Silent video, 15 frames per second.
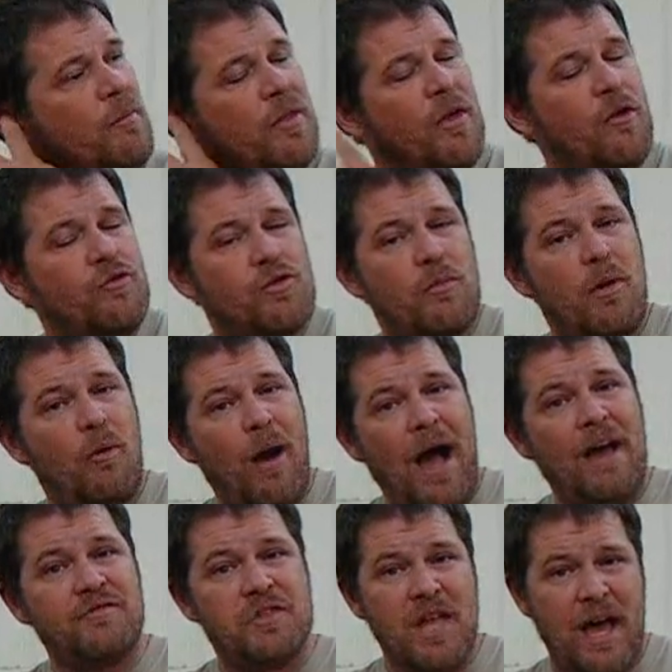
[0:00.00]
Some of those are my
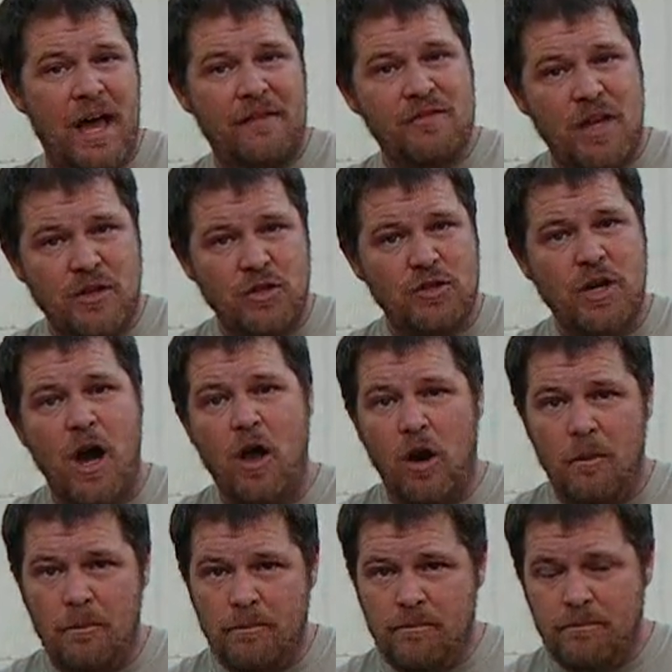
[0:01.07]
wife's knives. I just
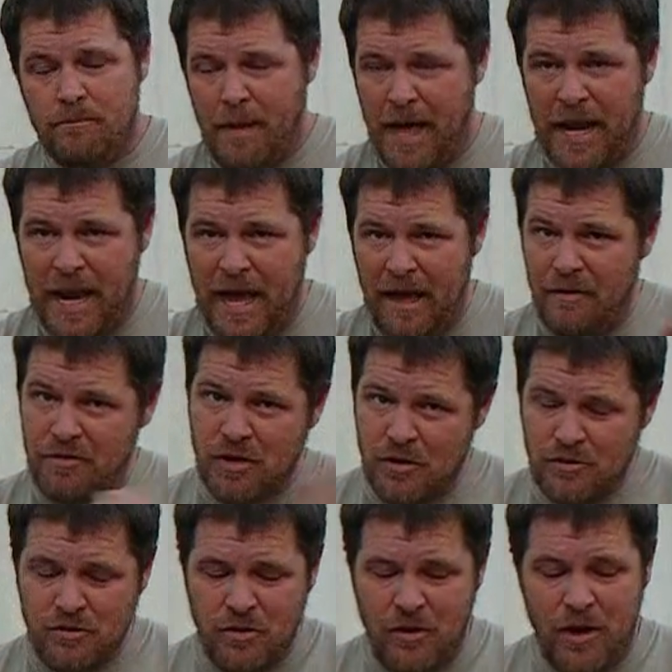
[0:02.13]
call them my knives
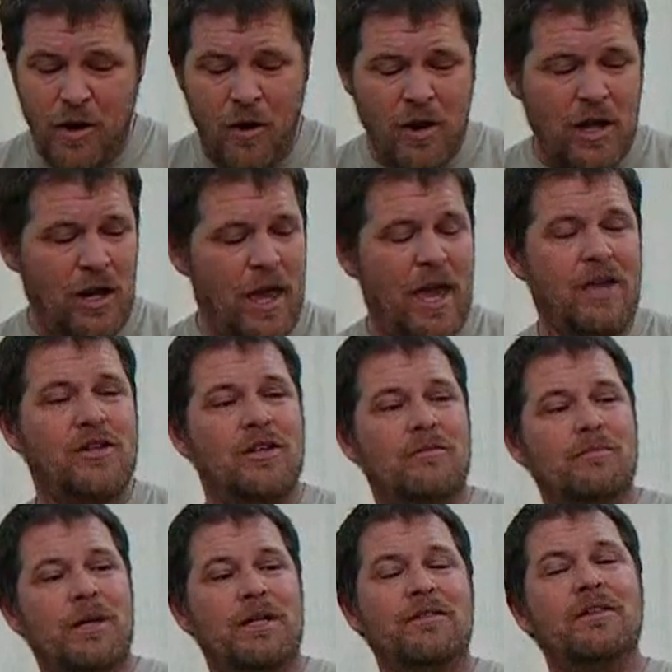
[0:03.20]
because they're in our
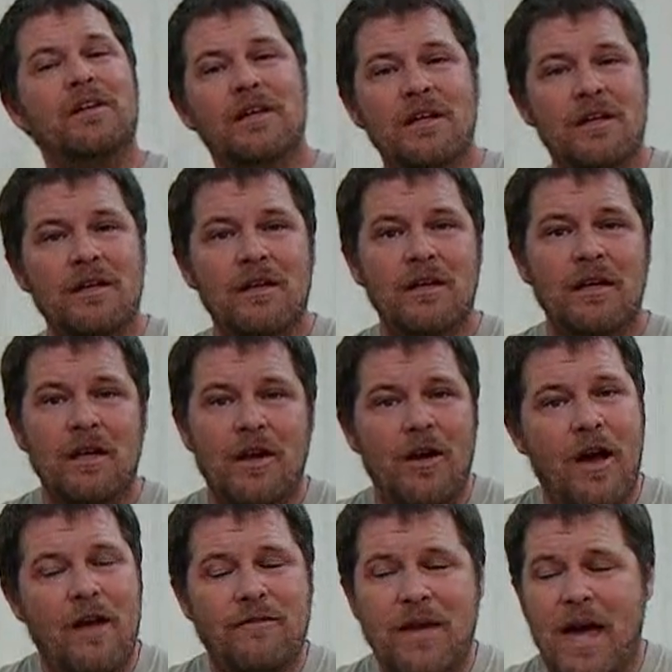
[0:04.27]
collection. But,
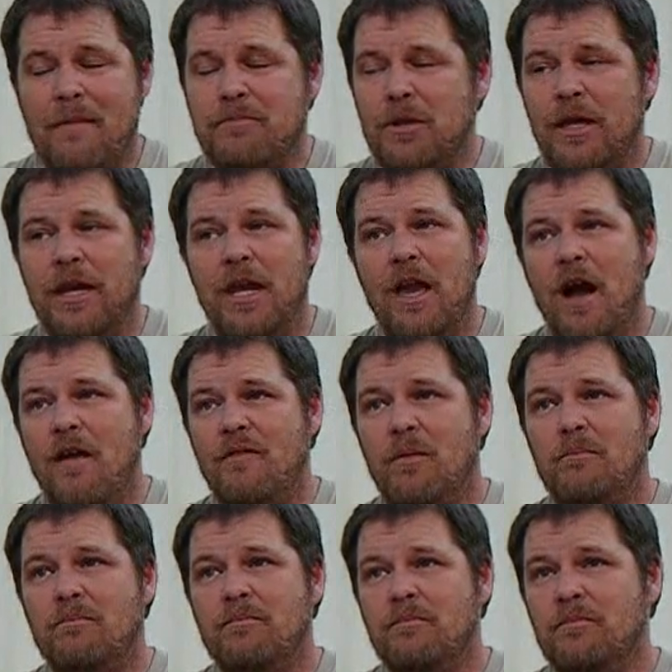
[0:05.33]
you know, I've got plenty
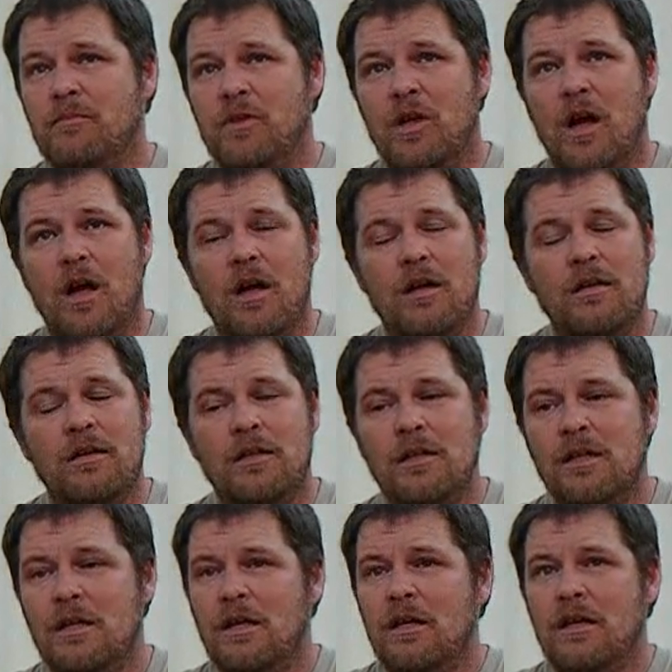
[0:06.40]
of them. I
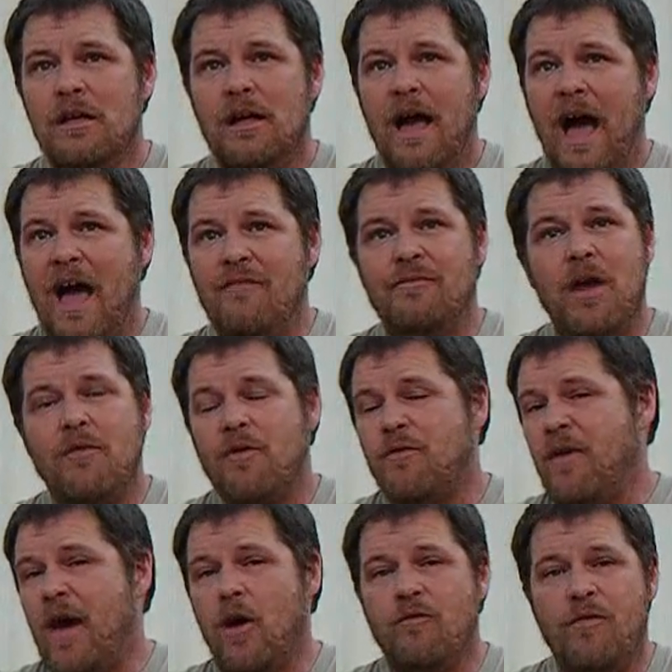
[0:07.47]
have
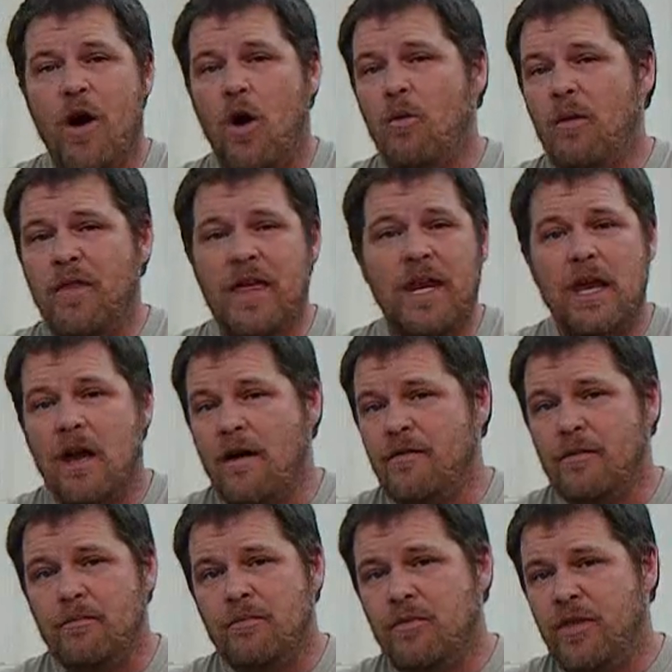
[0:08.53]
never found fault with any
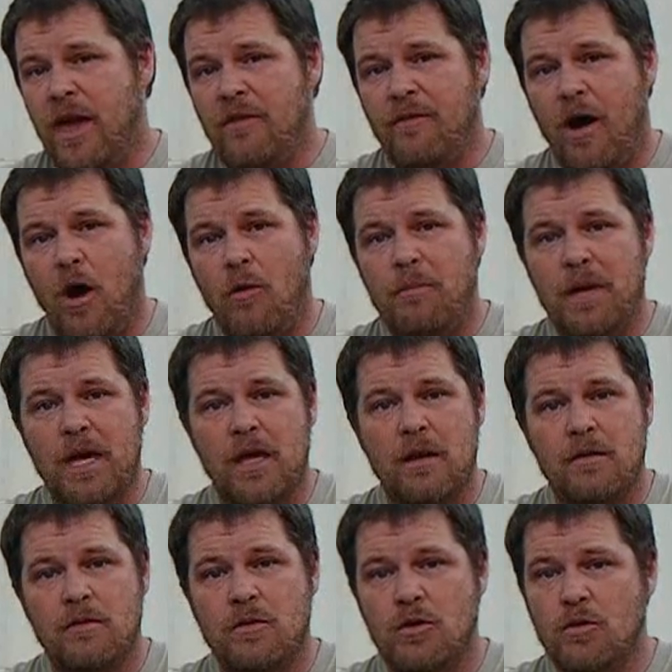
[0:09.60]
of them. They've all
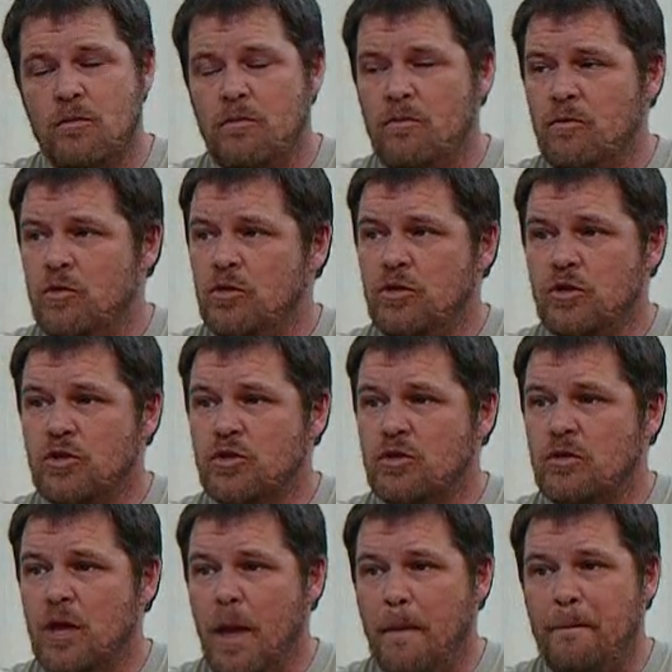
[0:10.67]
been
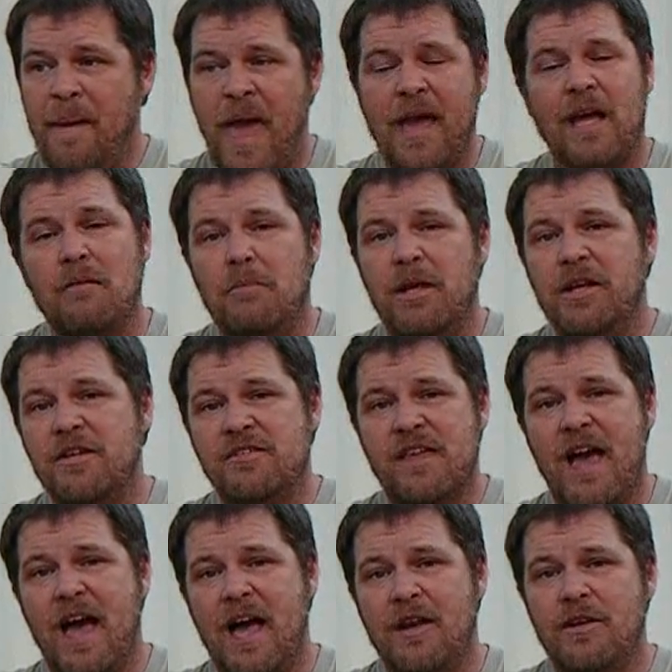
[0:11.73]
just impeccably
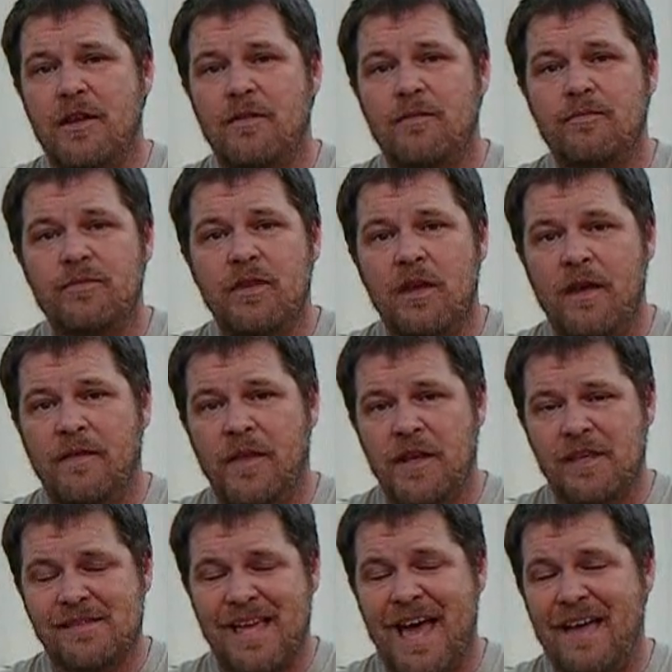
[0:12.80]
designed, and
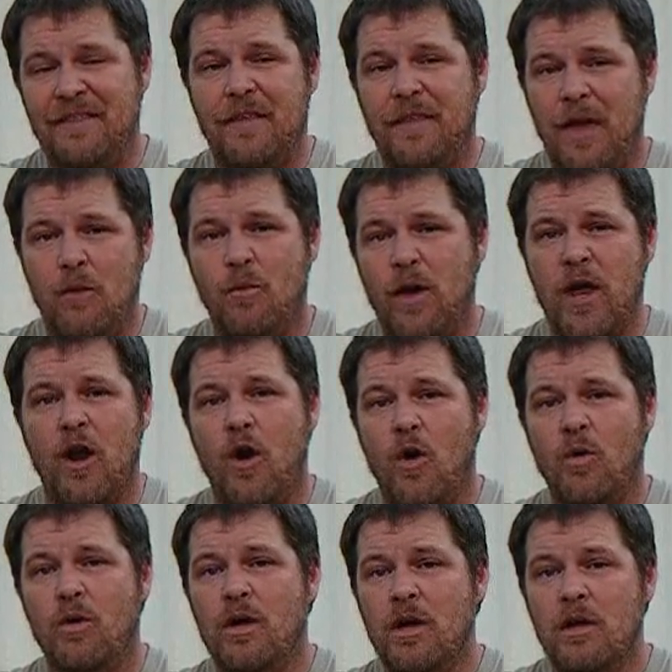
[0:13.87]
the design that they went
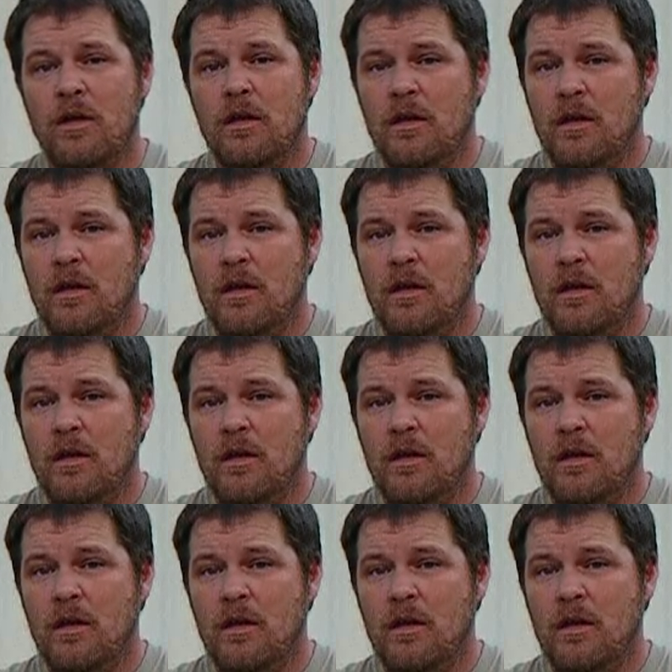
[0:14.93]
on,